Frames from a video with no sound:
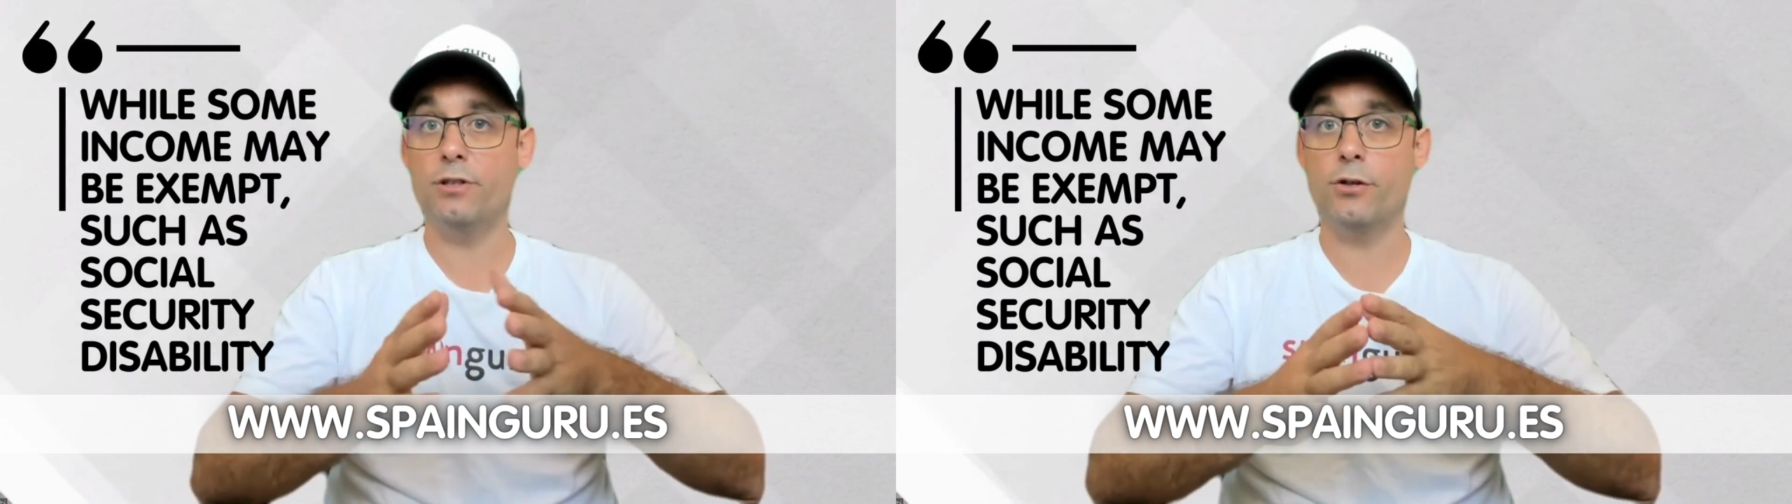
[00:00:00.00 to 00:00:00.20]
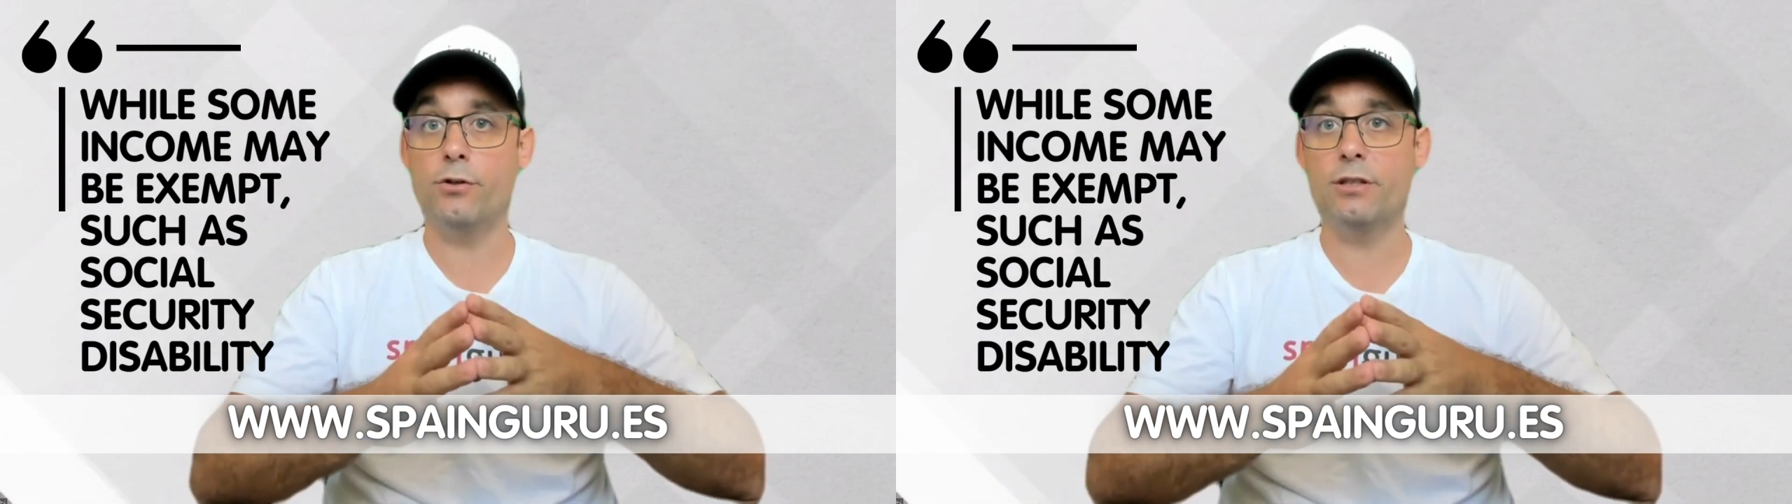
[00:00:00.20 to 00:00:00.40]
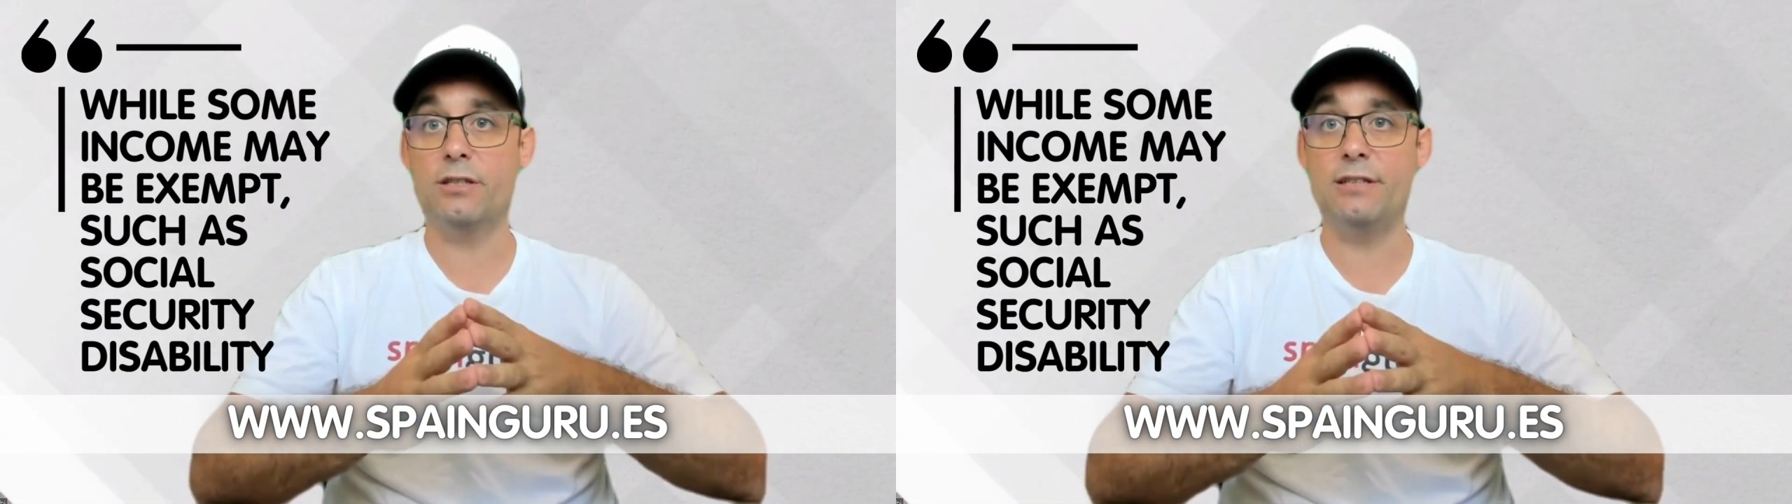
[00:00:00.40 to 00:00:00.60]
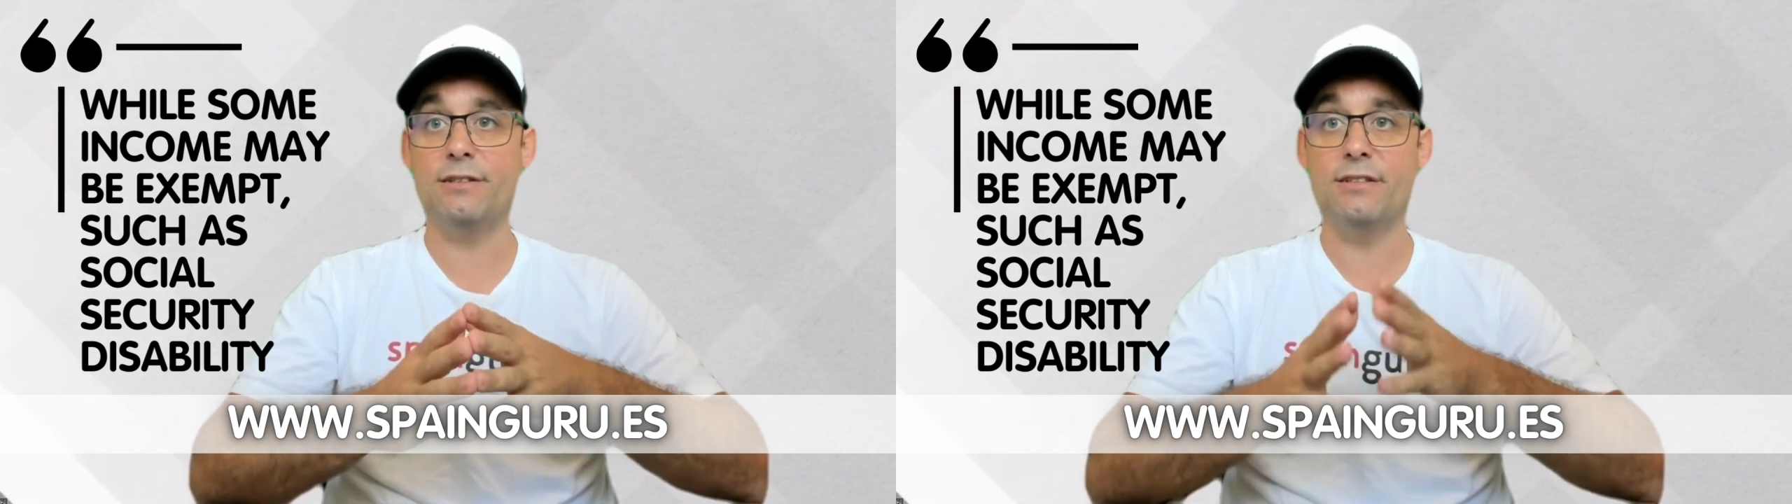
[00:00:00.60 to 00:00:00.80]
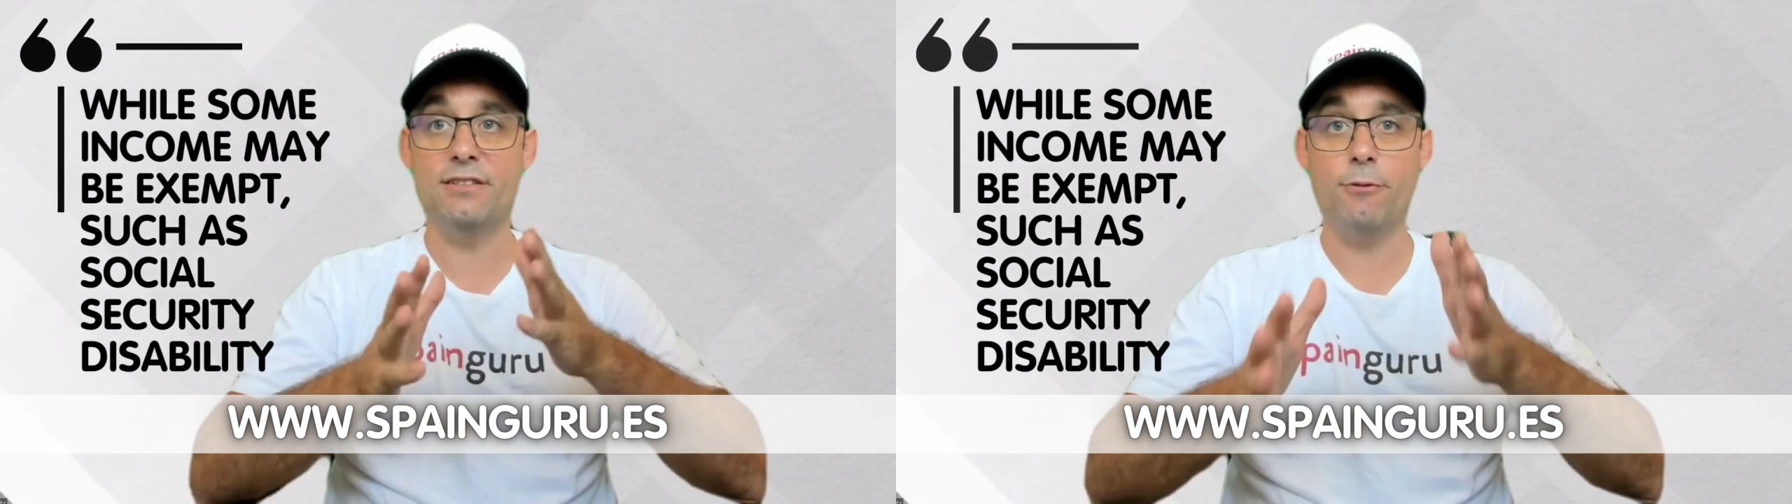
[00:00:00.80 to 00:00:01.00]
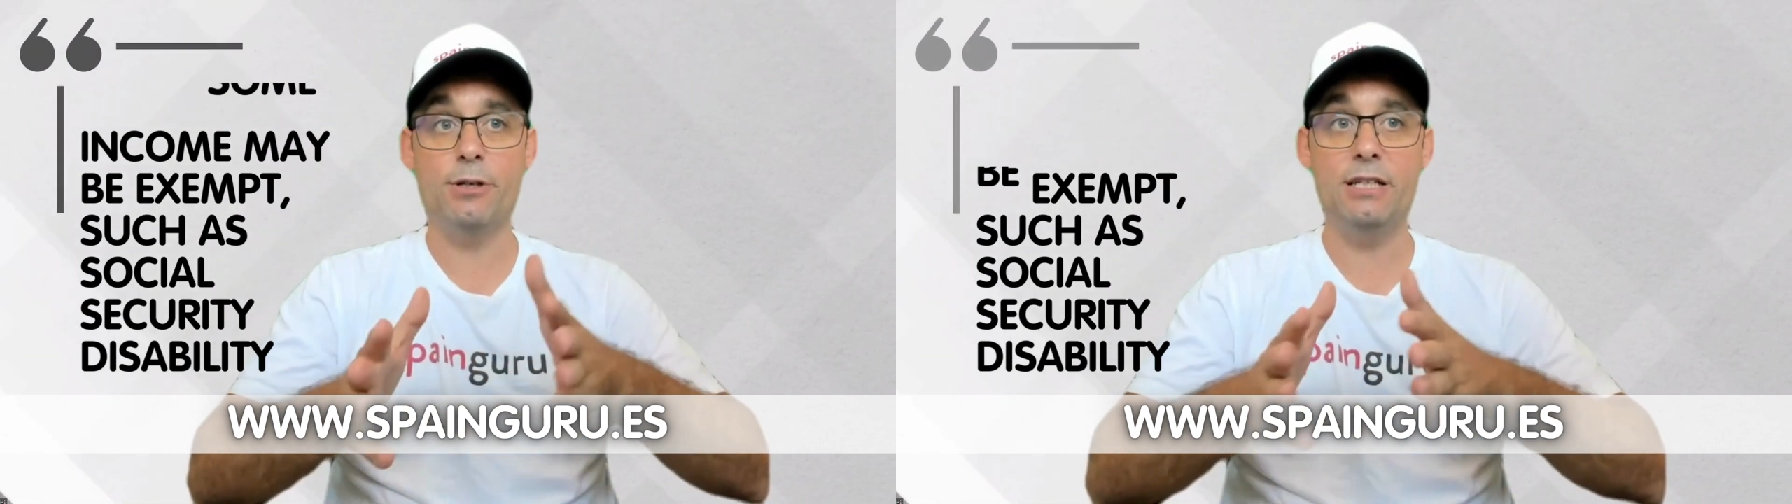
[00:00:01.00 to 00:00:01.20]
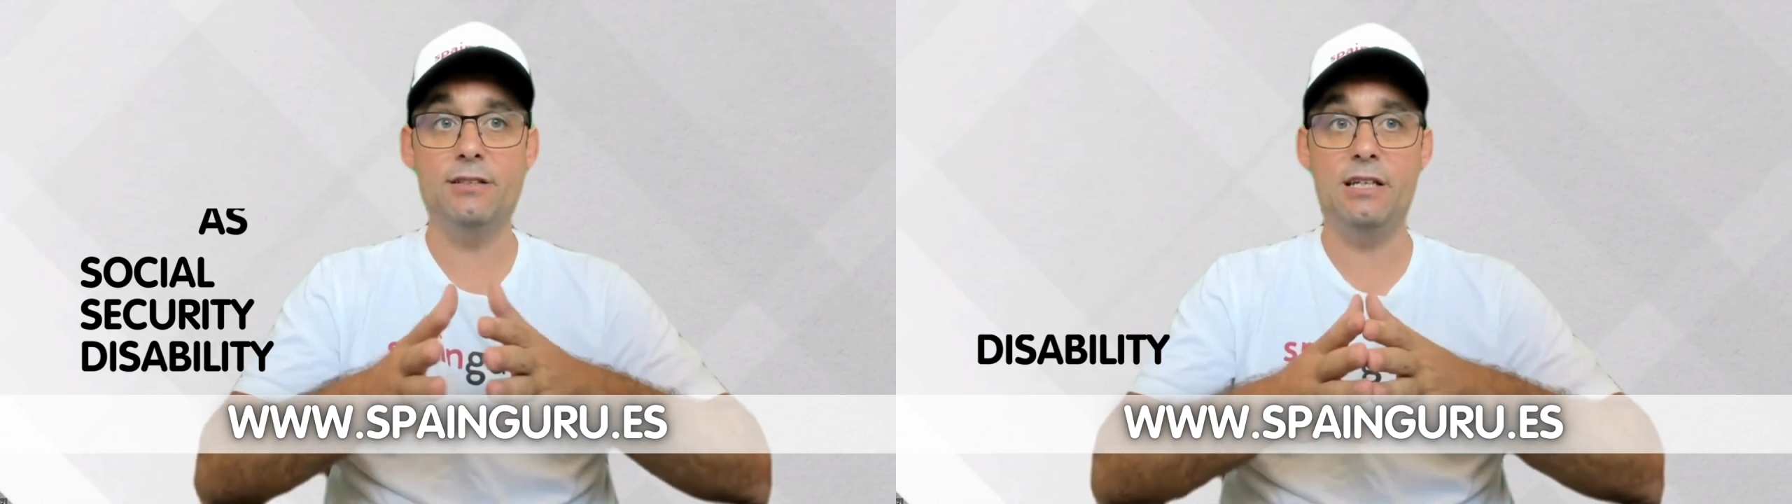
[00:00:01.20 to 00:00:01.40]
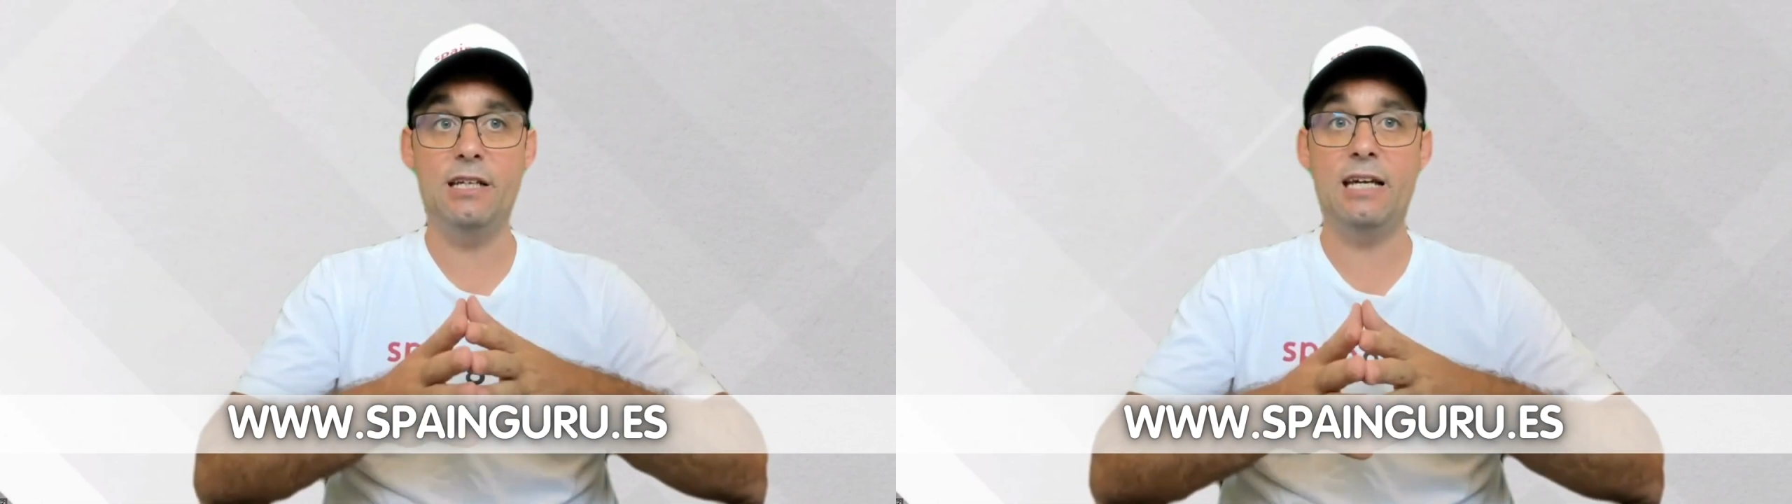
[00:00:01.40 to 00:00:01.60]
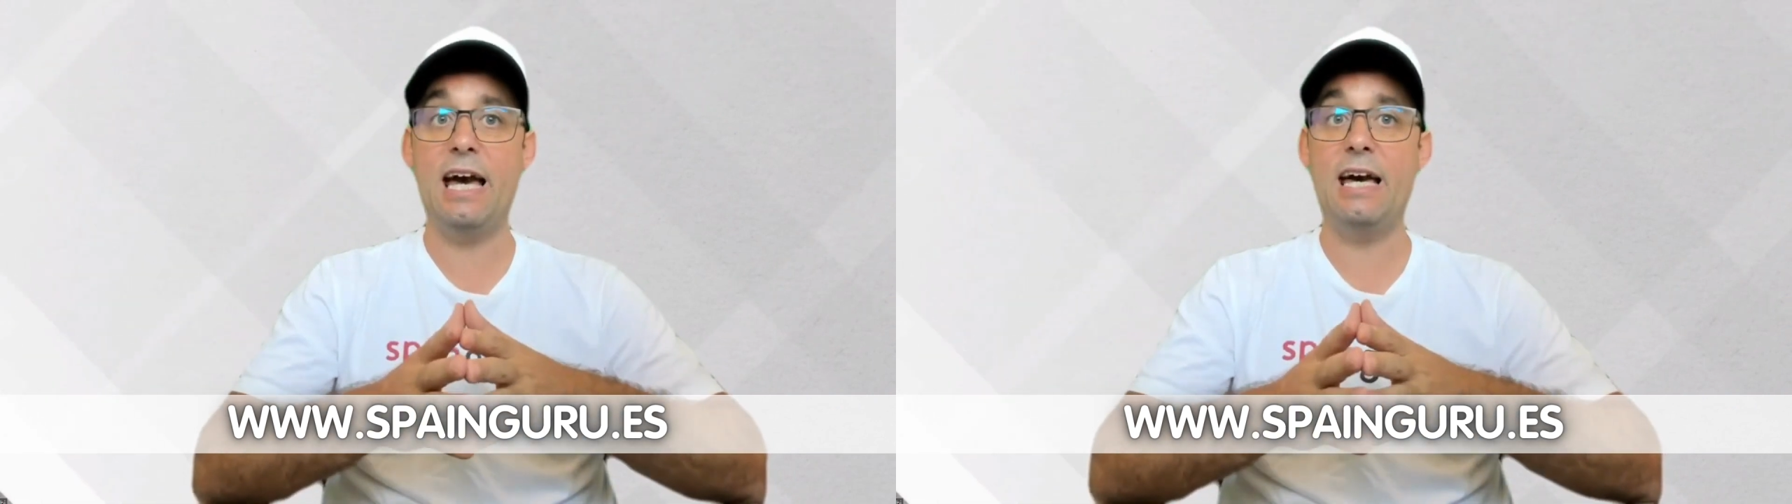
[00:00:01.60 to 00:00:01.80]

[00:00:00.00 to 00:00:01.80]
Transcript: Security Disability